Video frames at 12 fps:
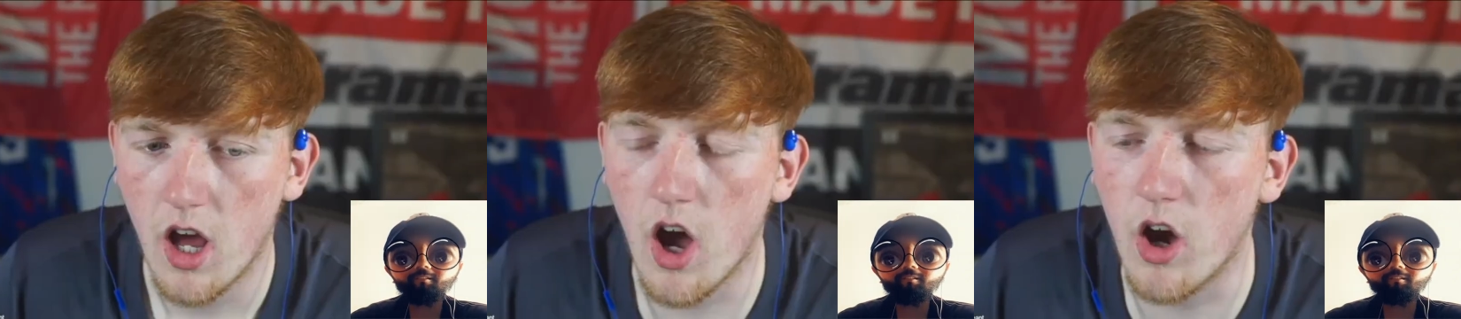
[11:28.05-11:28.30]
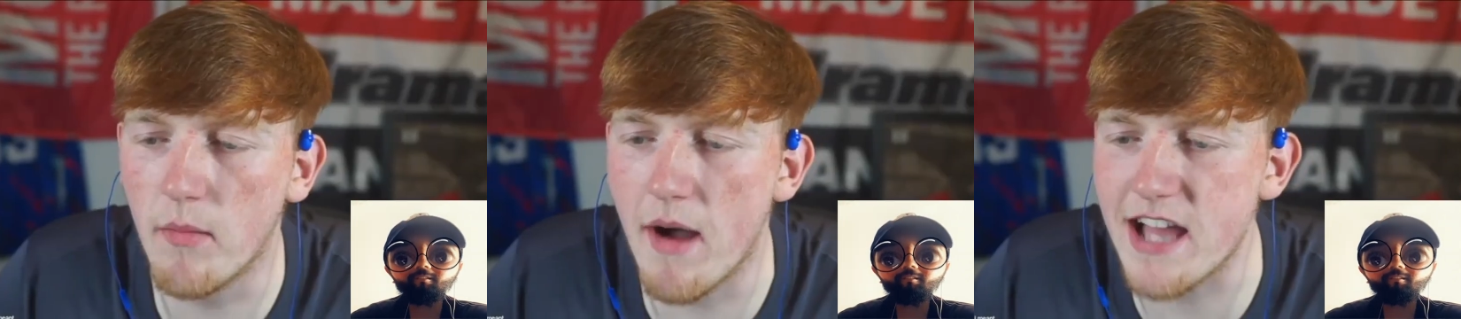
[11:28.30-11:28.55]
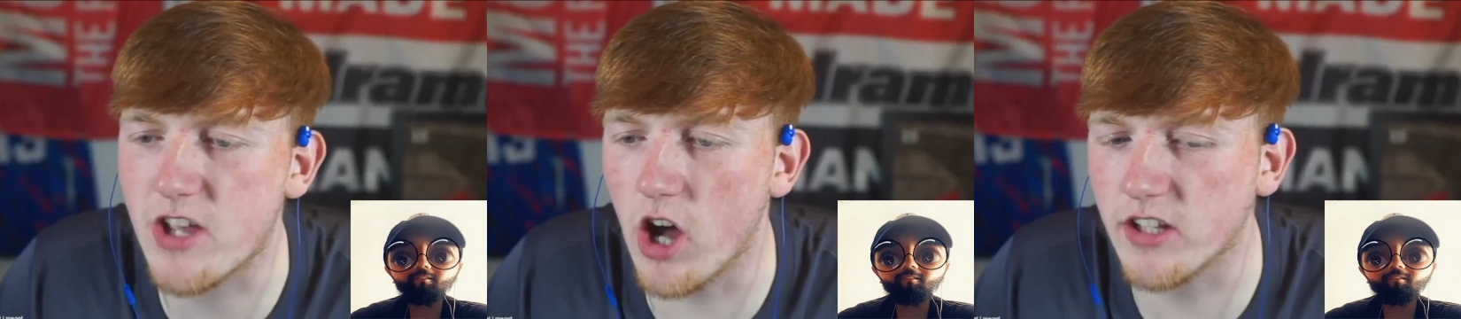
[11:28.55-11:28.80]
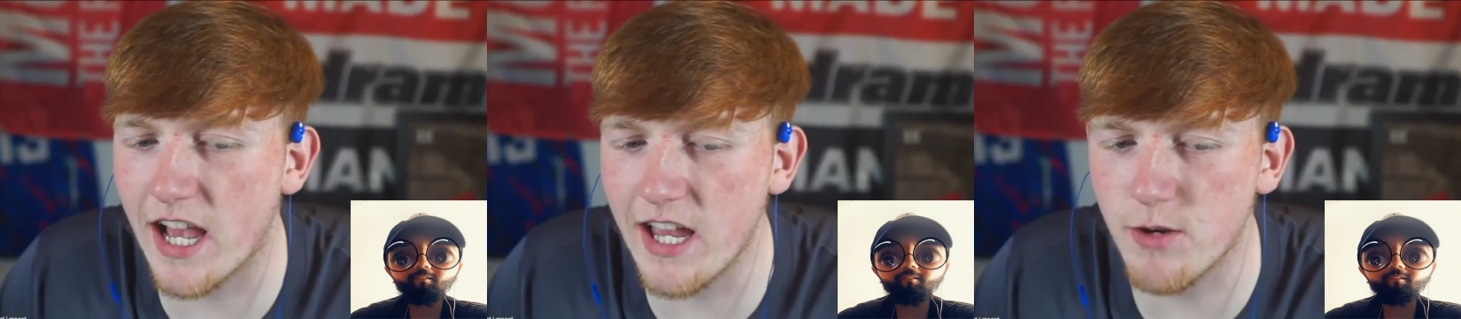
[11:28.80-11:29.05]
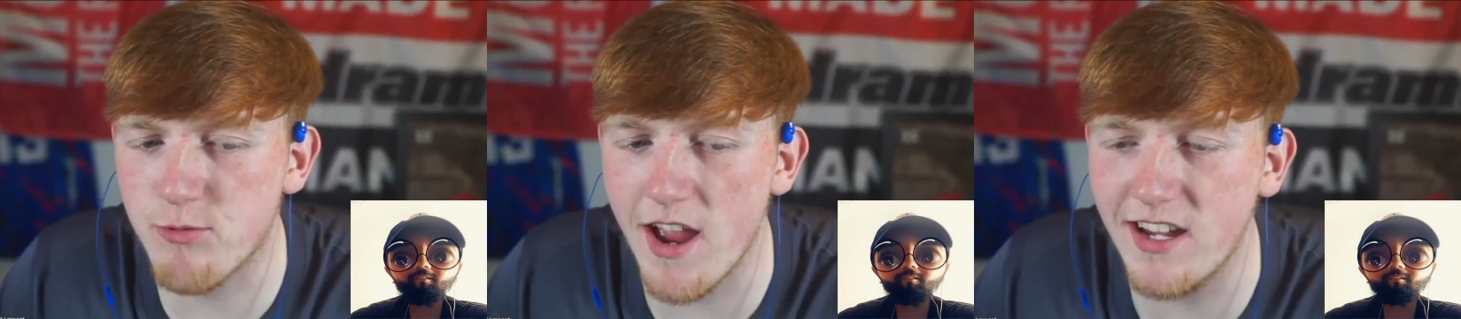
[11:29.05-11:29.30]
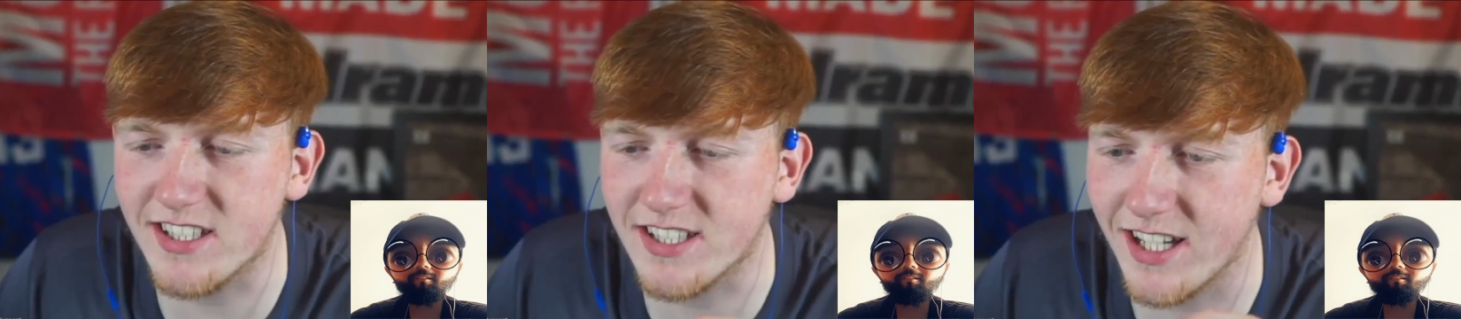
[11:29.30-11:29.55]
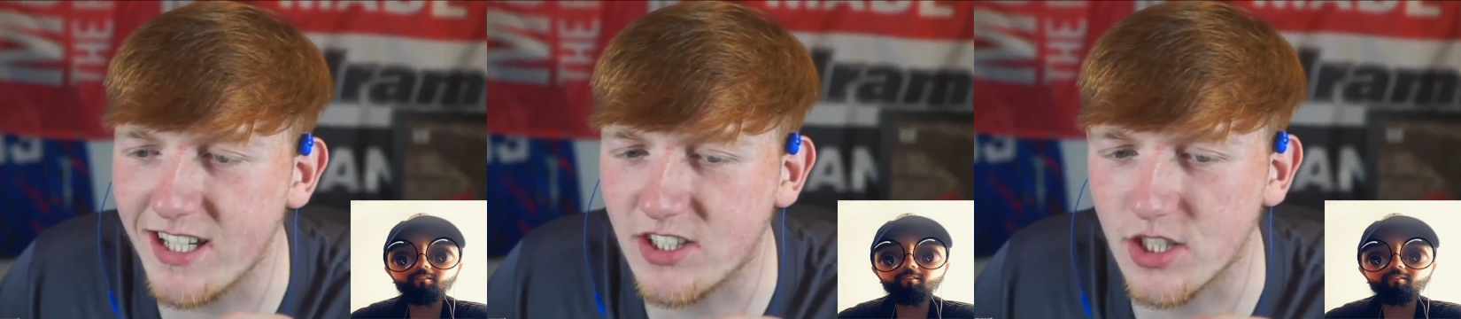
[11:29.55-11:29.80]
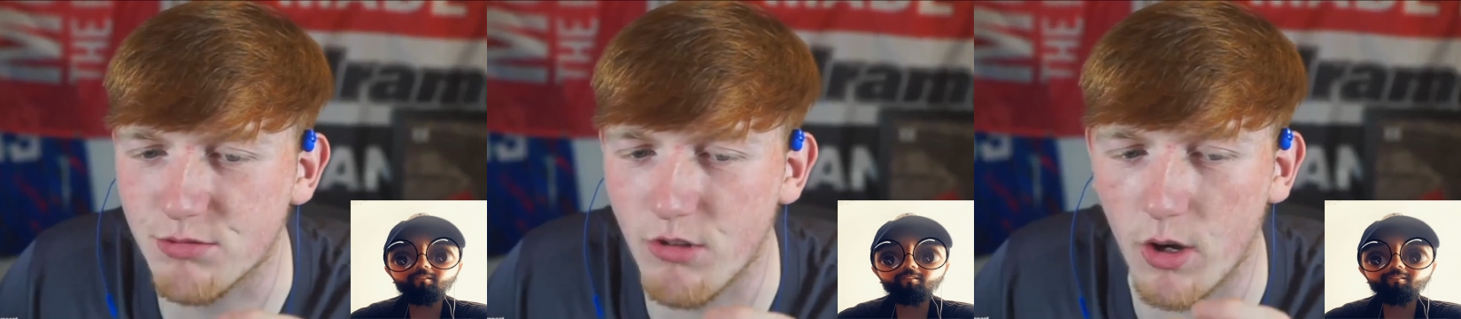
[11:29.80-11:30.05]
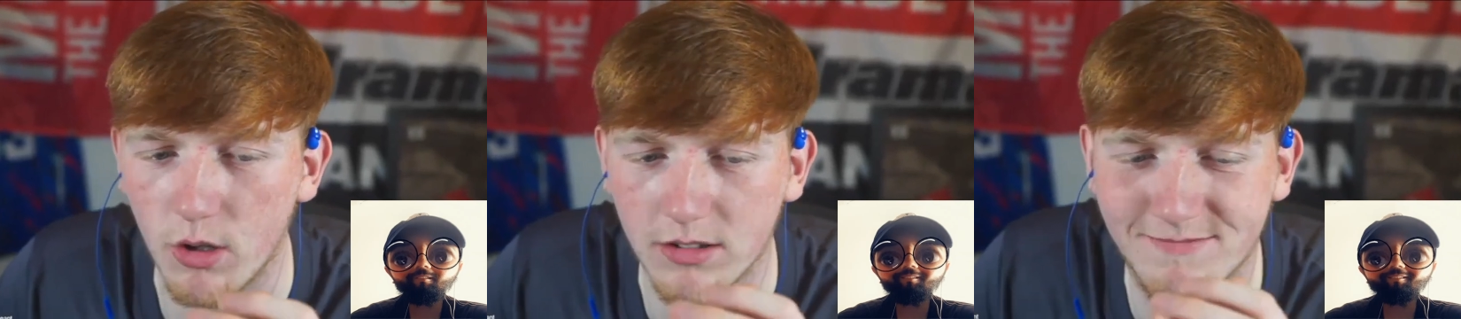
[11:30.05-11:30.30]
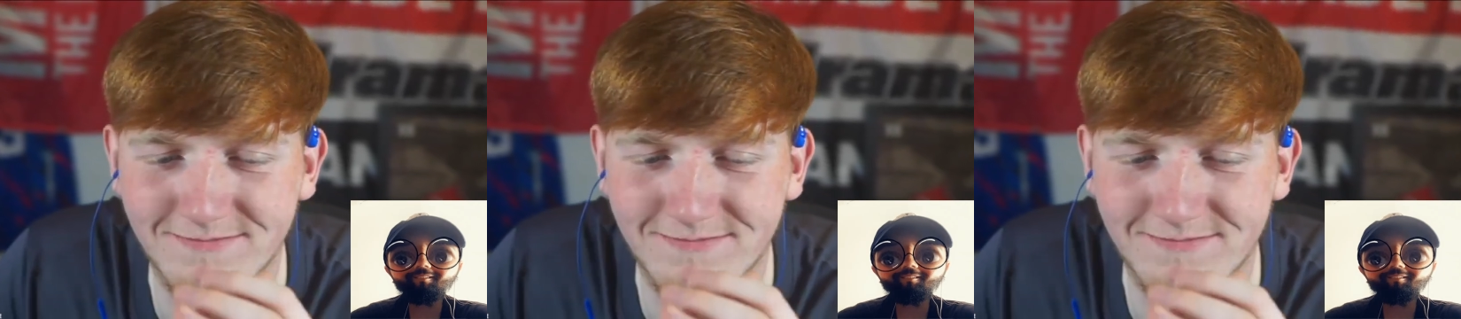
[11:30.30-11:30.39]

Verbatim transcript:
Speaker 1: Oh my god, I erased Laser's roll.